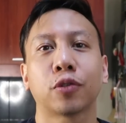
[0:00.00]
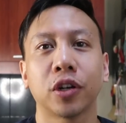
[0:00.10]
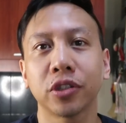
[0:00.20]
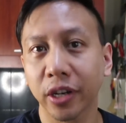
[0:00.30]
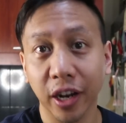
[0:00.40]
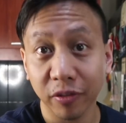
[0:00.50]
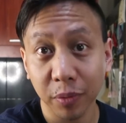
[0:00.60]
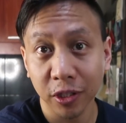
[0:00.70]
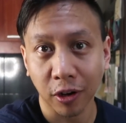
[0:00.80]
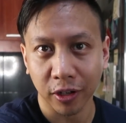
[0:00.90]
So Arch and I have
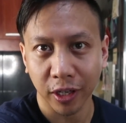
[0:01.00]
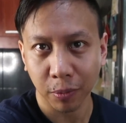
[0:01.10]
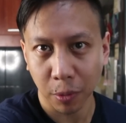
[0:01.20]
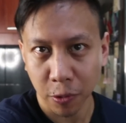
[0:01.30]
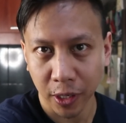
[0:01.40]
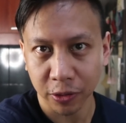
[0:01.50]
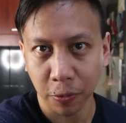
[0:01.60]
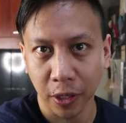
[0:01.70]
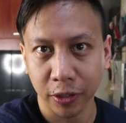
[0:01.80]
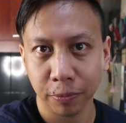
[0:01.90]
been talking Mabuhay
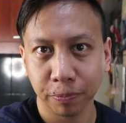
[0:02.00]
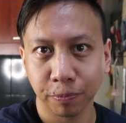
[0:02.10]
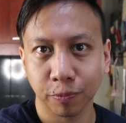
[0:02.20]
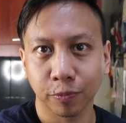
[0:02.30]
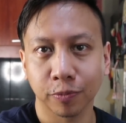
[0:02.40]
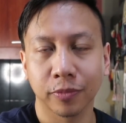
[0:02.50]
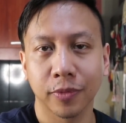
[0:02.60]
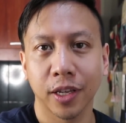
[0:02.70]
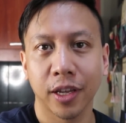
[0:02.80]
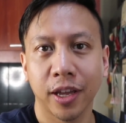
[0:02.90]
Squad.
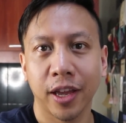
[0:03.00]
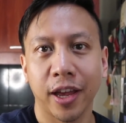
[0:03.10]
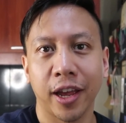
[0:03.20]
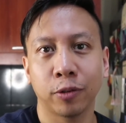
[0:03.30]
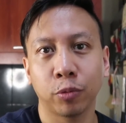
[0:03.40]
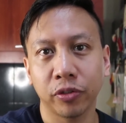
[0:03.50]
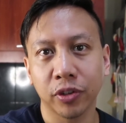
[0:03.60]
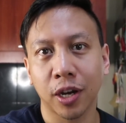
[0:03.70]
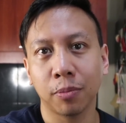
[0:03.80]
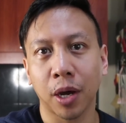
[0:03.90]
And
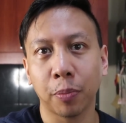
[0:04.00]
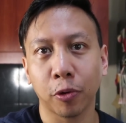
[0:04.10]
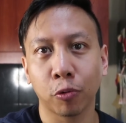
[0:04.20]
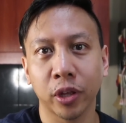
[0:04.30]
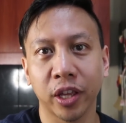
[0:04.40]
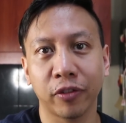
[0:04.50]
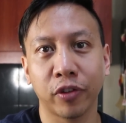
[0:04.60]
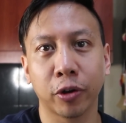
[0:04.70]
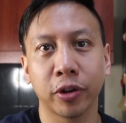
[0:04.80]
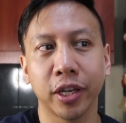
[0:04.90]
we've come up with a
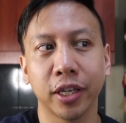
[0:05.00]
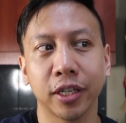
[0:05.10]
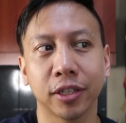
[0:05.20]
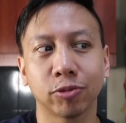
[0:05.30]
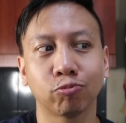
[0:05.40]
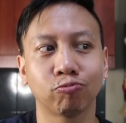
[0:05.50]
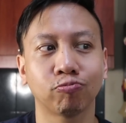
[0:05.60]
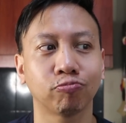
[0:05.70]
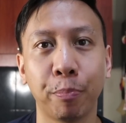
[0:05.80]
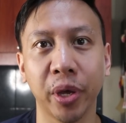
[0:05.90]
very
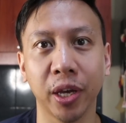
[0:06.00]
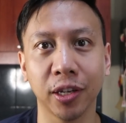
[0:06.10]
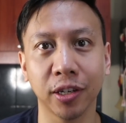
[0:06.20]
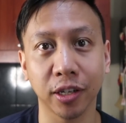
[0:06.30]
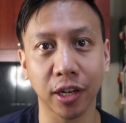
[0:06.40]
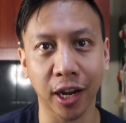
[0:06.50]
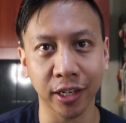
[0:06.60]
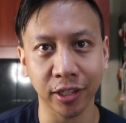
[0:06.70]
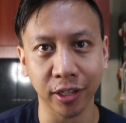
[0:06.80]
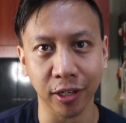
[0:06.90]
big
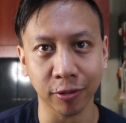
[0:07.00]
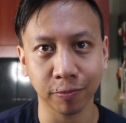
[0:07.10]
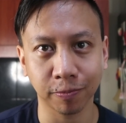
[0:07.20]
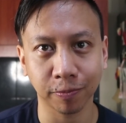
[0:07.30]
idea